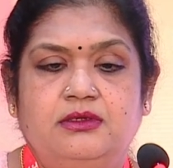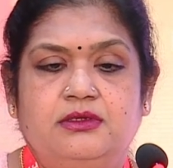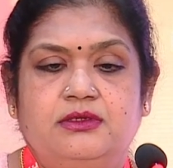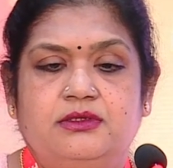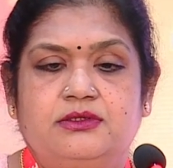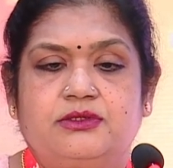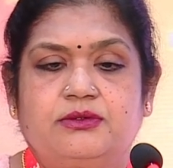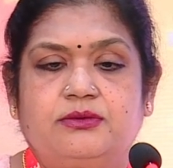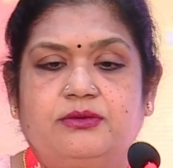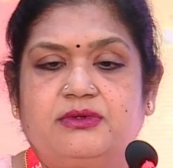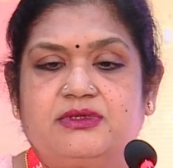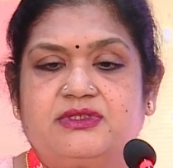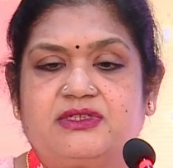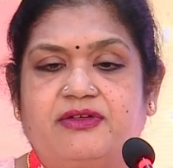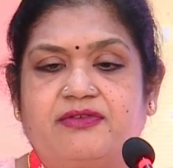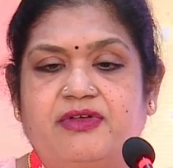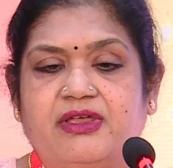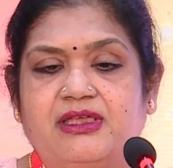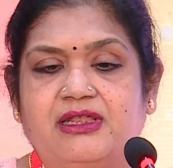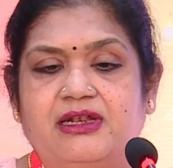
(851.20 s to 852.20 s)
So
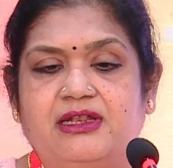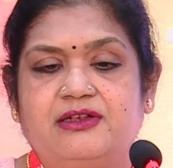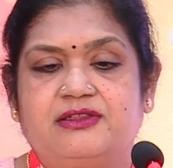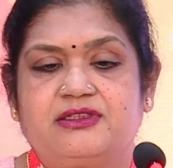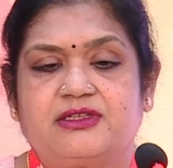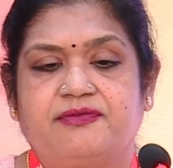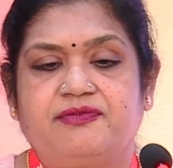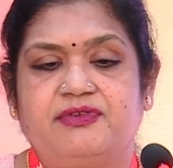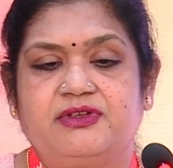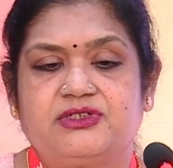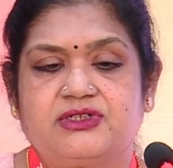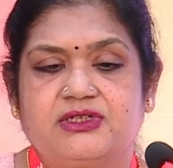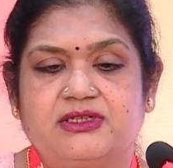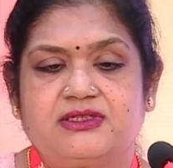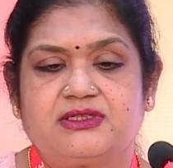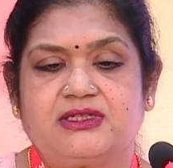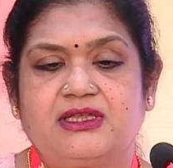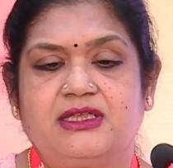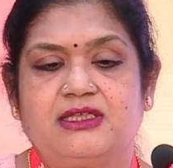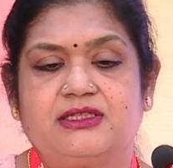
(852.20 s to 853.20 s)
cervical
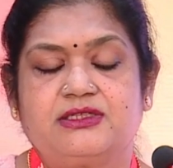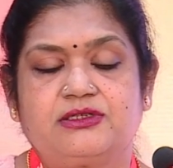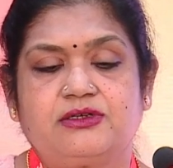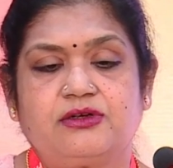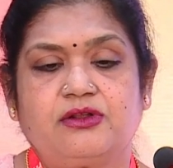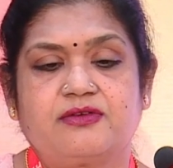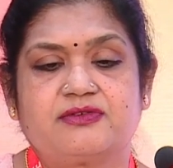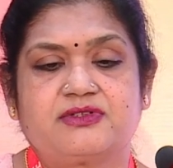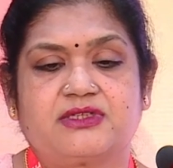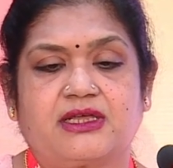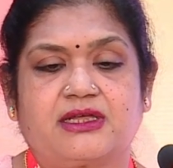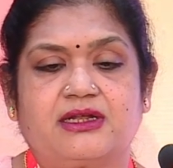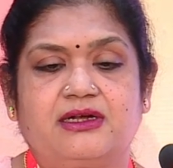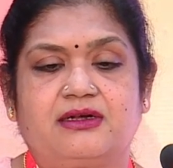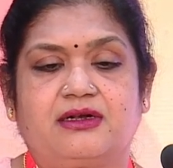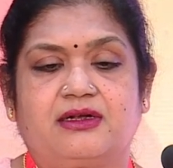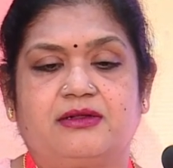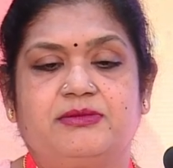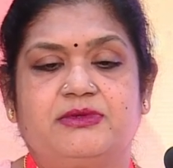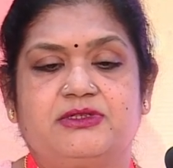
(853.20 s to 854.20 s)
insufficiency, history of
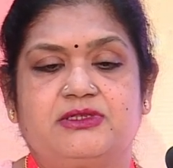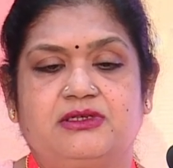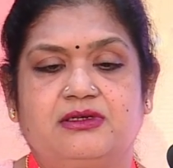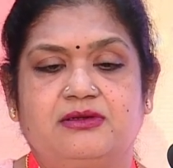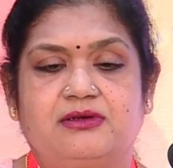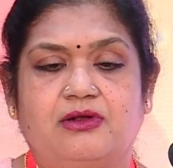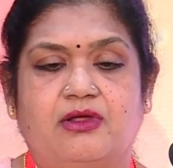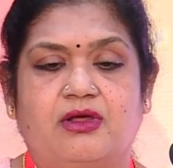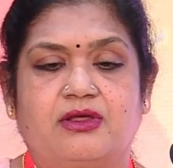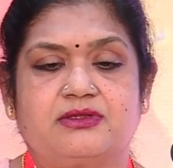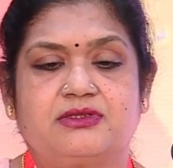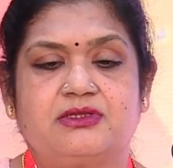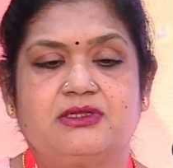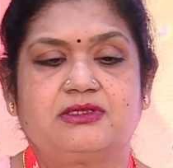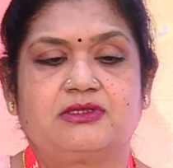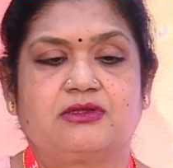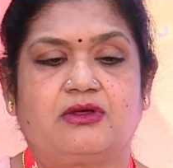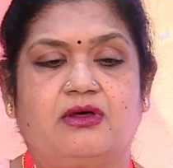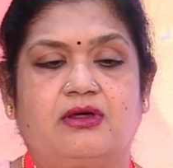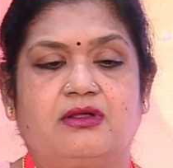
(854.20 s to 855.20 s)
second trimester
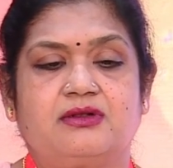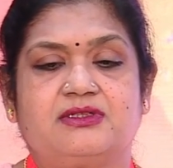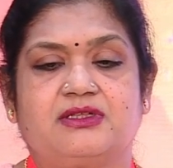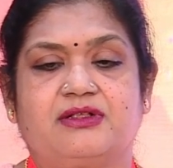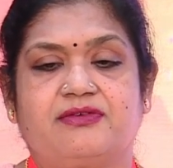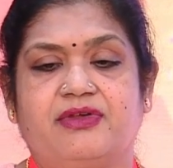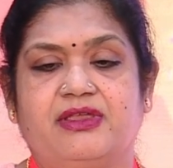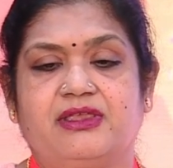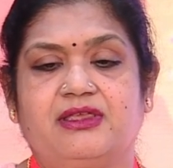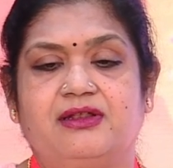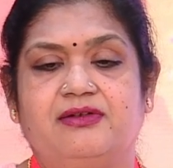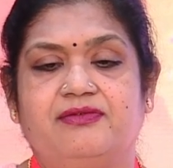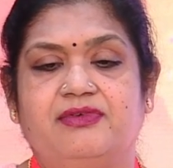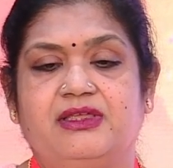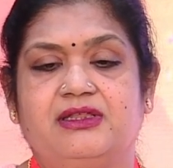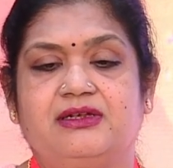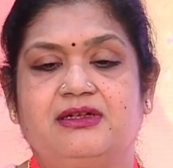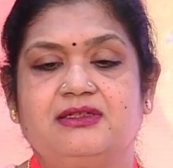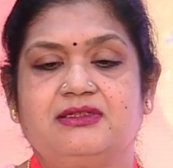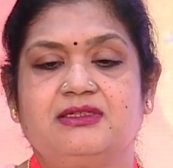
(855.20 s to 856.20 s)
losses or cervical
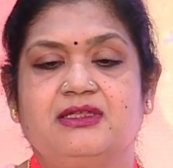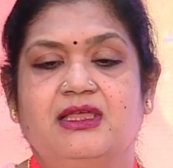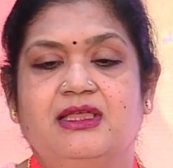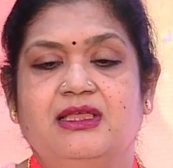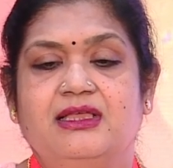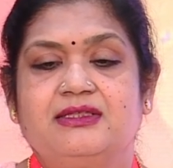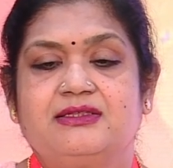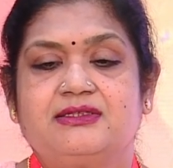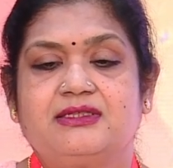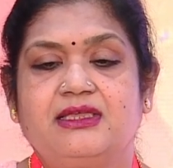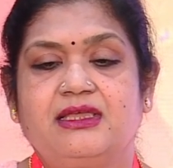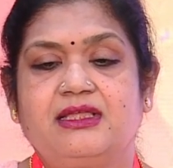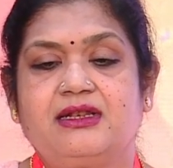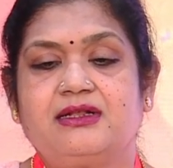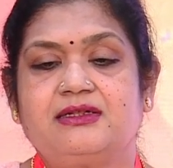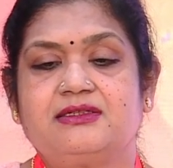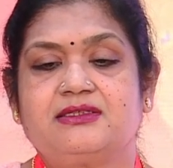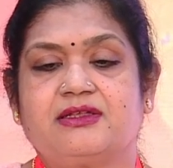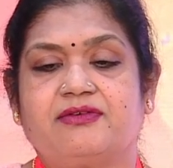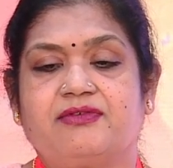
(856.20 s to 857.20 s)
weakness,
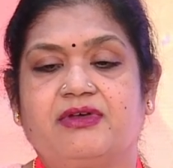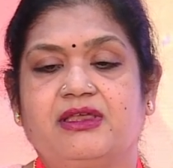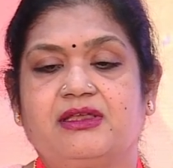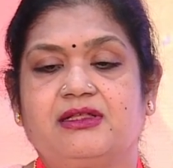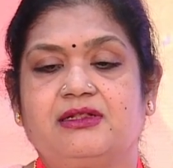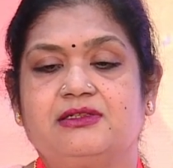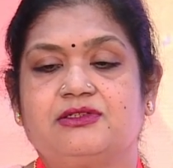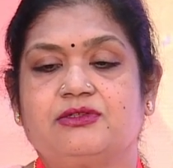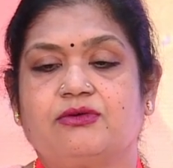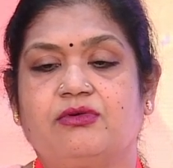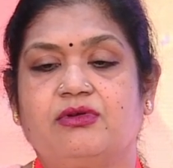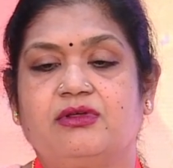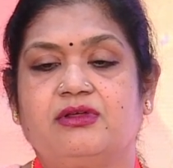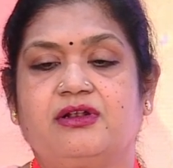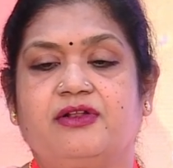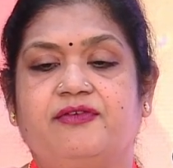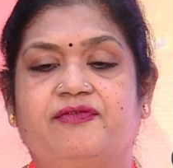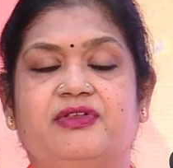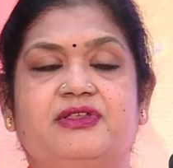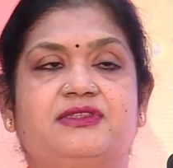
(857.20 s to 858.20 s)
serial cervical
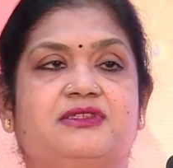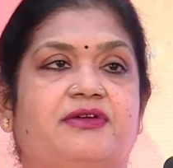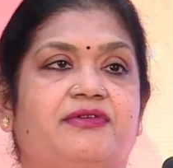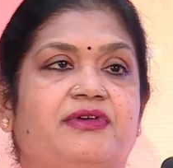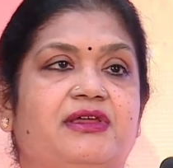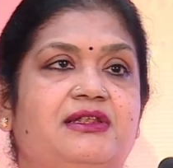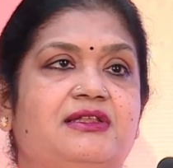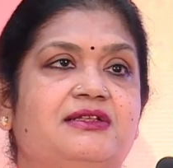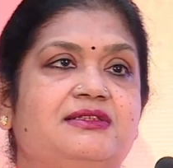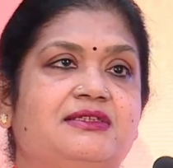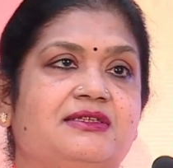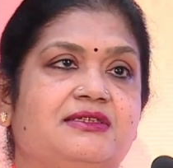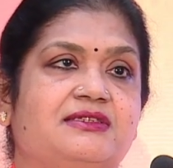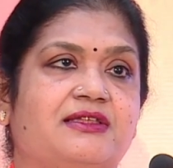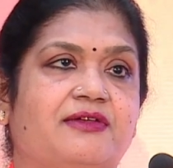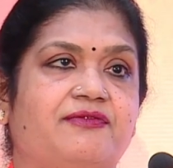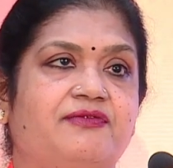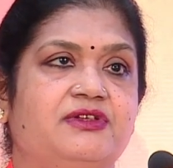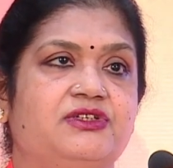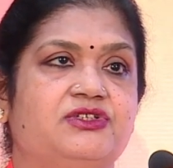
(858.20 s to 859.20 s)
sonographic surveillance is
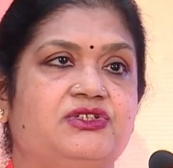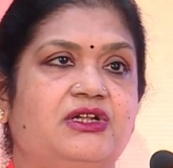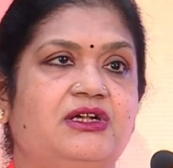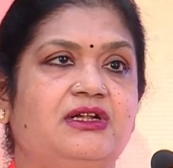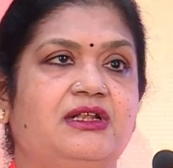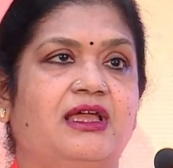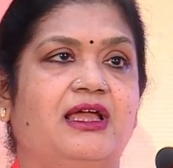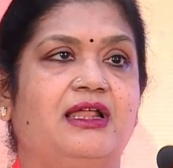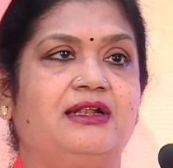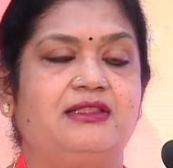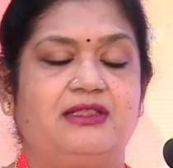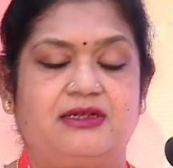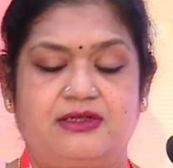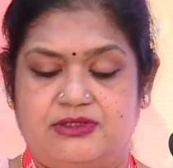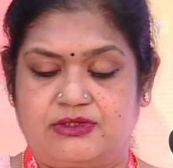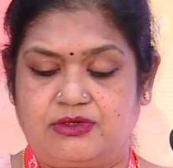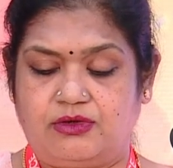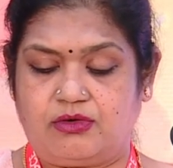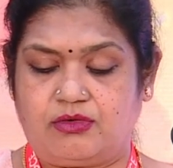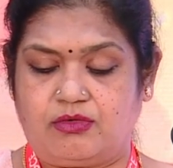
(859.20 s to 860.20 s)
sufficient and there
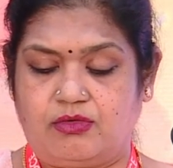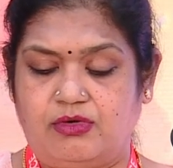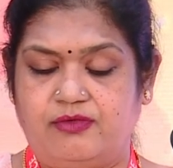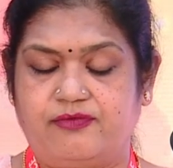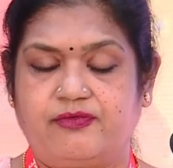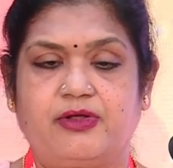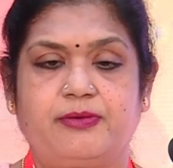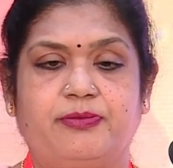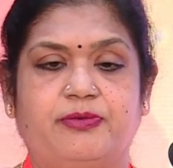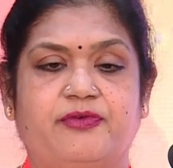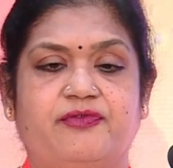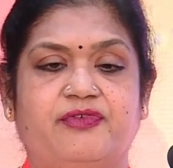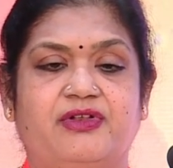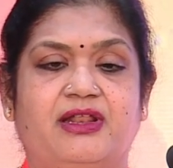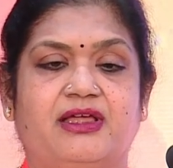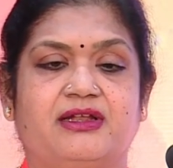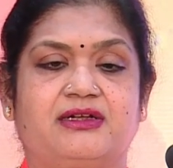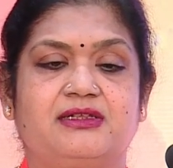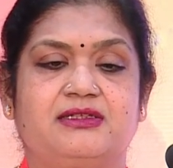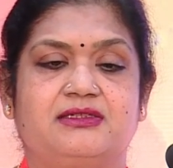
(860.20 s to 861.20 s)
is no role for
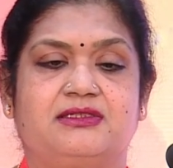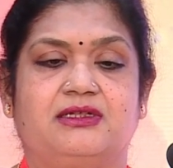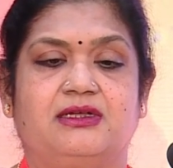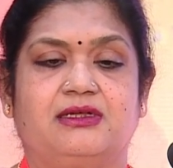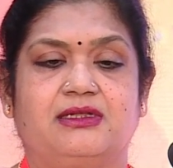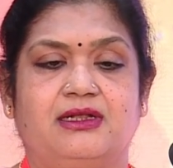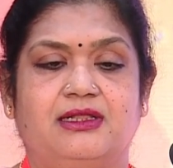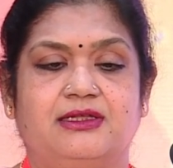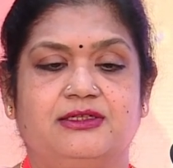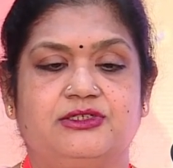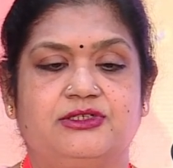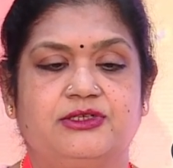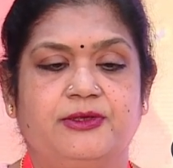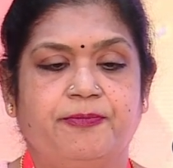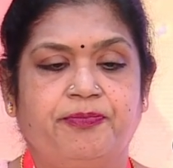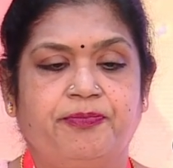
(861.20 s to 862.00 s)
prophylactic cerclage.